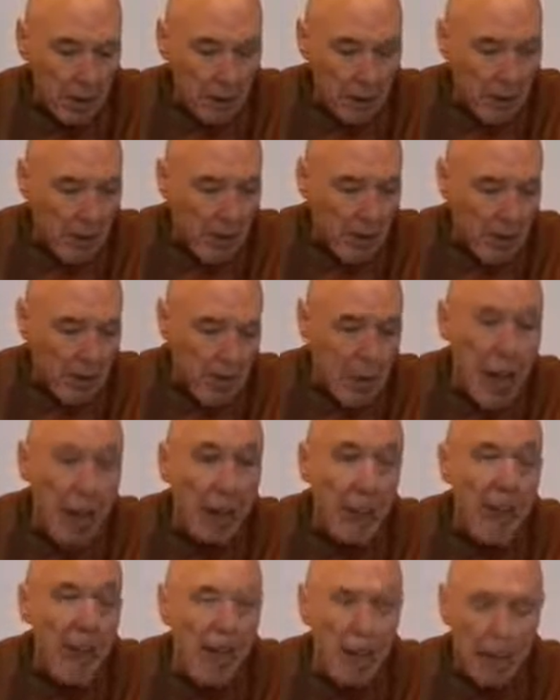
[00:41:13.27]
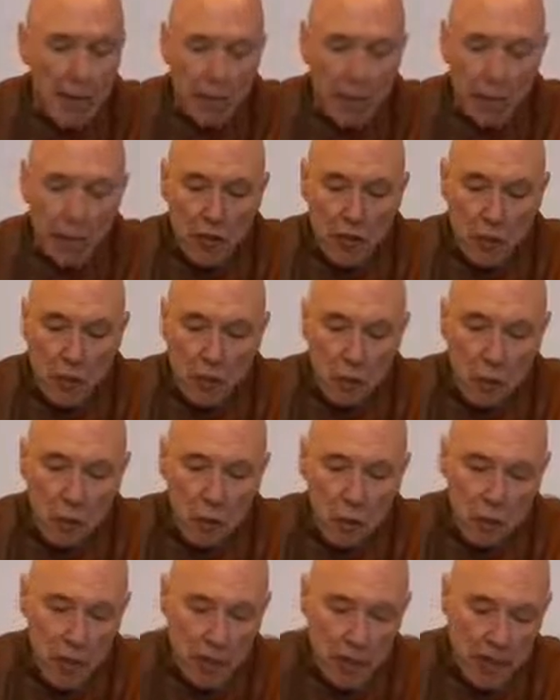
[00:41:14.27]
From paragraph
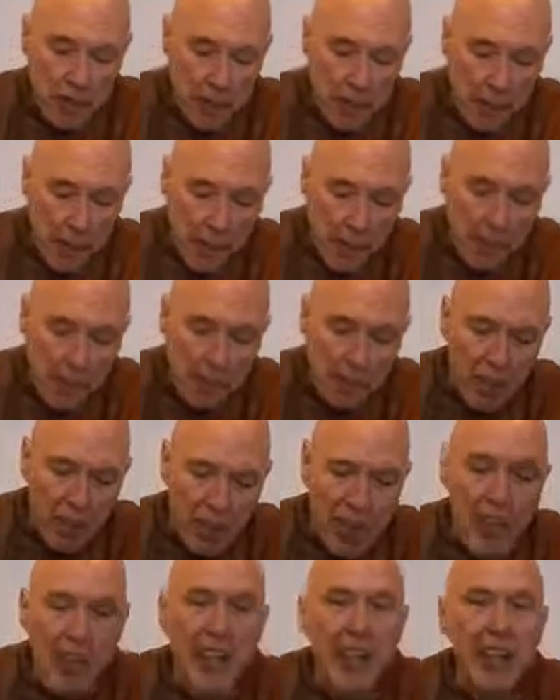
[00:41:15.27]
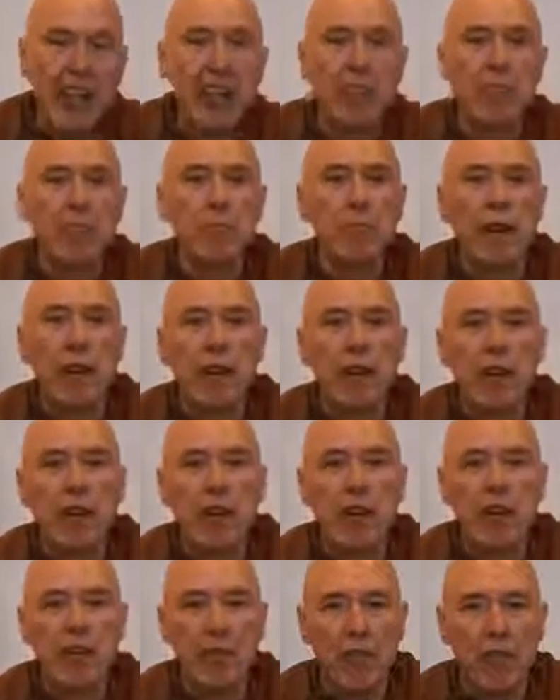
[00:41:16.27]
2 up to the end of
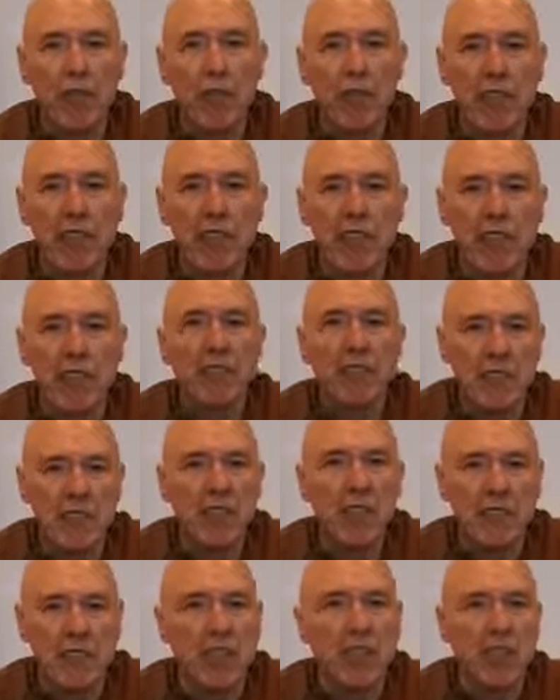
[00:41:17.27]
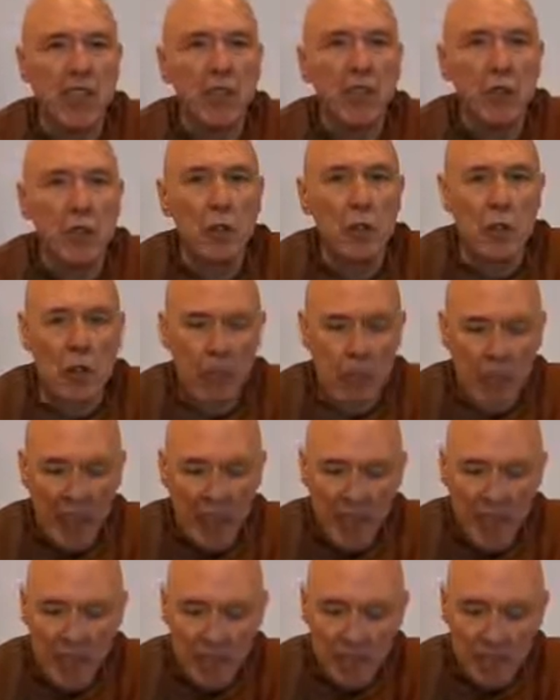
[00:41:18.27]
paragraph 3, or section 2 up to
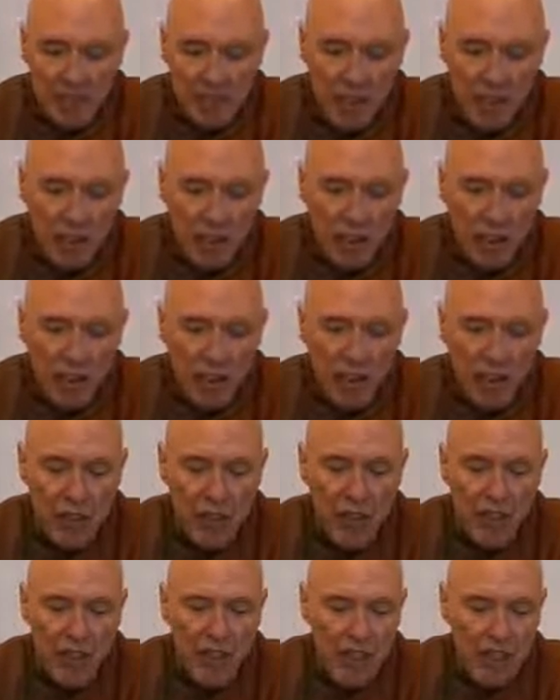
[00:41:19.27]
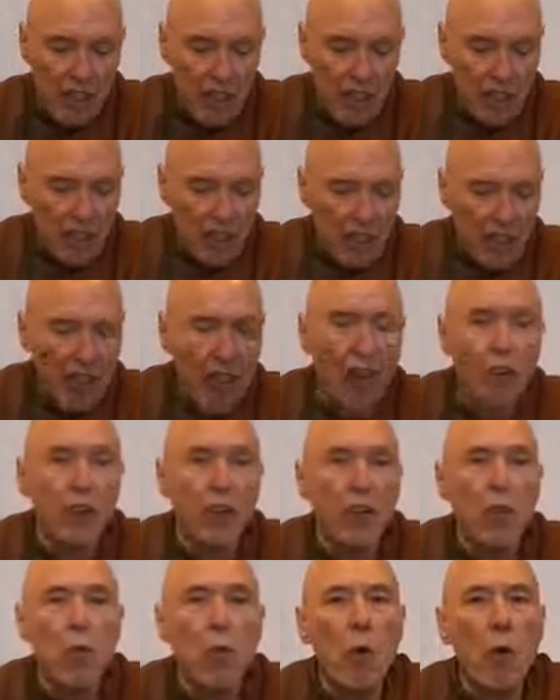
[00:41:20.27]
the end of section 3, are
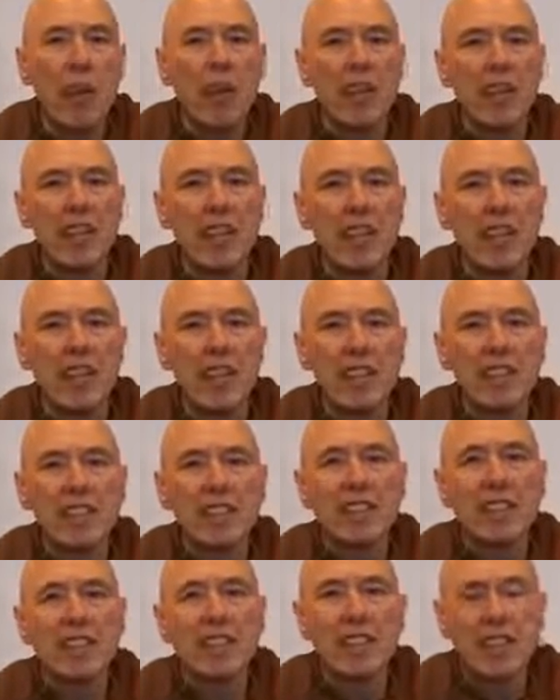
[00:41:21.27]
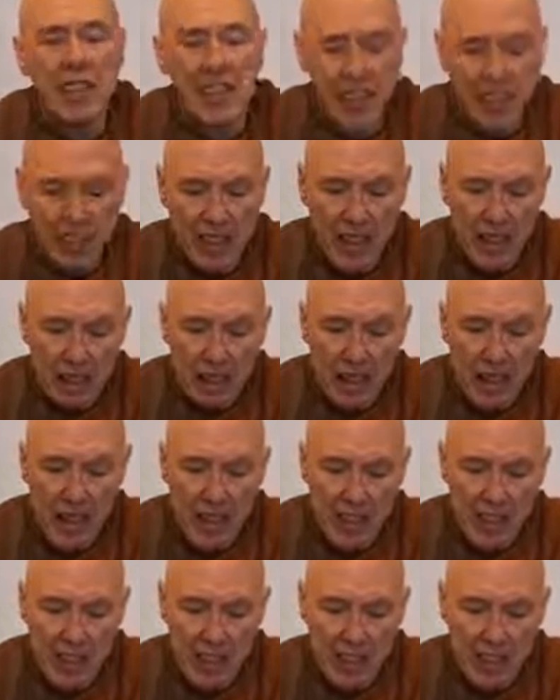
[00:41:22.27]
the qualities that
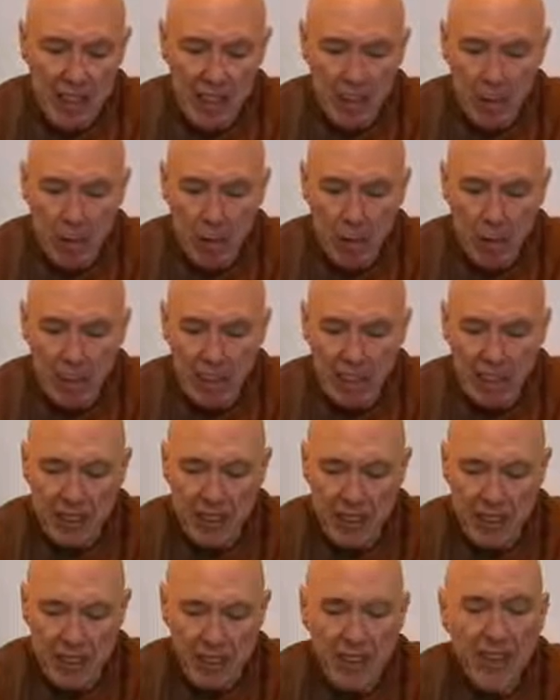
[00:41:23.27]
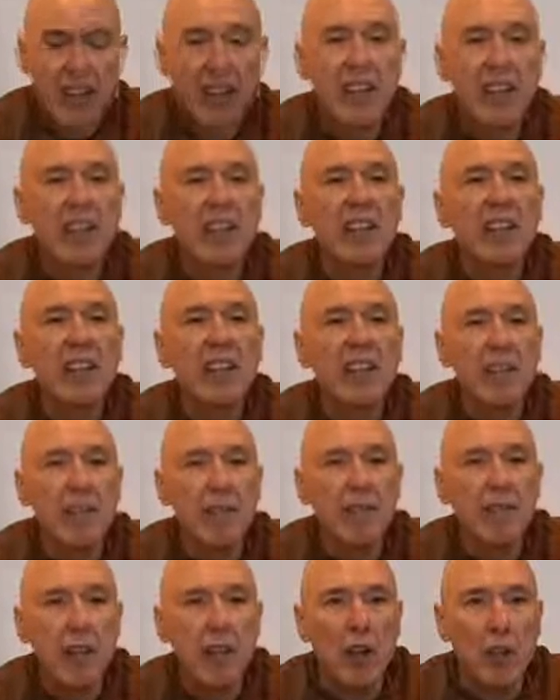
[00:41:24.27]
make a person
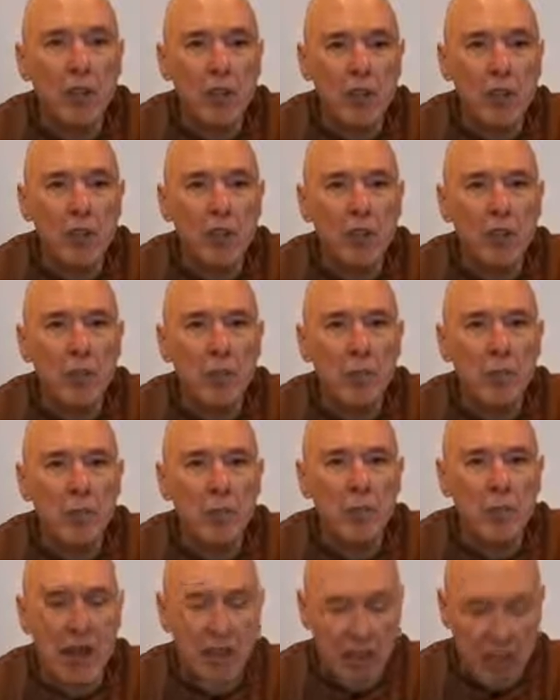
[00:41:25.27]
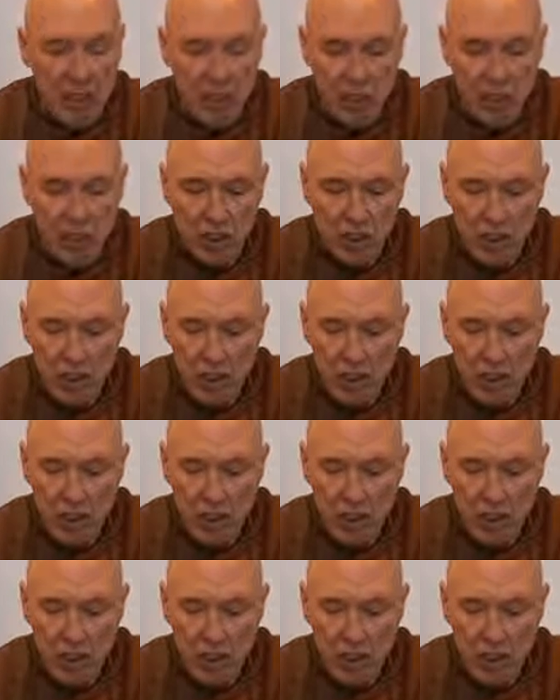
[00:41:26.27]
difficult to admonish.